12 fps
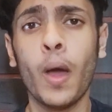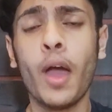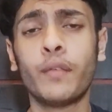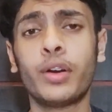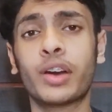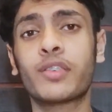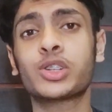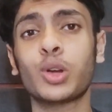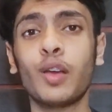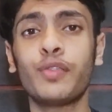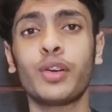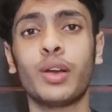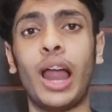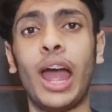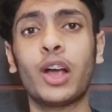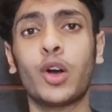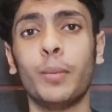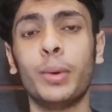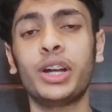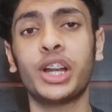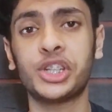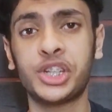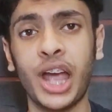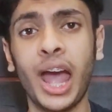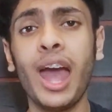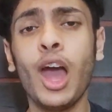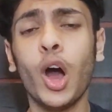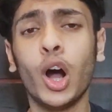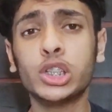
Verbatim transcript: I would request all of you to like, comment and share.